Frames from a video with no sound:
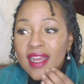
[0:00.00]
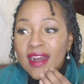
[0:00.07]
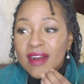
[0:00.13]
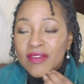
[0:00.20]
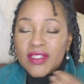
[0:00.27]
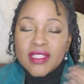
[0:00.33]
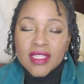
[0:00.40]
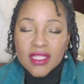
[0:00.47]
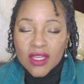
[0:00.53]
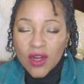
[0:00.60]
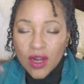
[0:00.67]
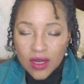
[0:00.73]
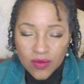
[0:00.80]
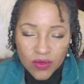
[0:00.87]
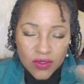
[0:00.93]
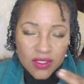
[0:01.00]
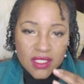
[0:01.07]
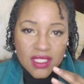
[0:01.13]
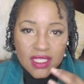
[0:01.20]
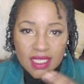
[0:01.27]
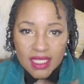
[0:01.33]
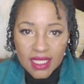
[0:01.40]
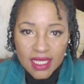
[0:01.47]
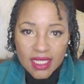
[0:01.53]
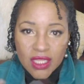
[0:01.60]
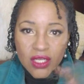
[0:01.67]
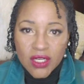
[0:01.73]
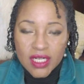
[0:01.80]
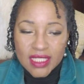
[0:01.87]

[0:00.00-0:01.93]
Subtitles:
Obviously the carnival is lit, like there,